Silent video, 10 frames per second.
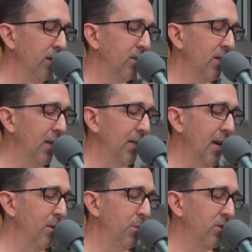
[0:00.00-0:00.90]
sitting
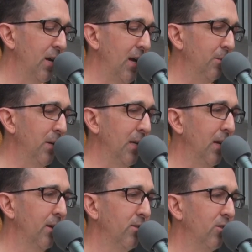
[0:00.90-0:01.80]
down beside me
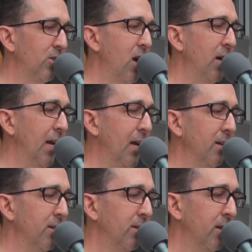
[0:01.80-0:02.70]
as the song
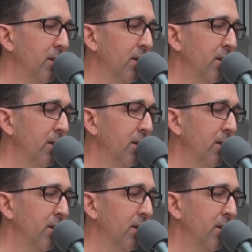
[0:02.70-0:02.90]
ends.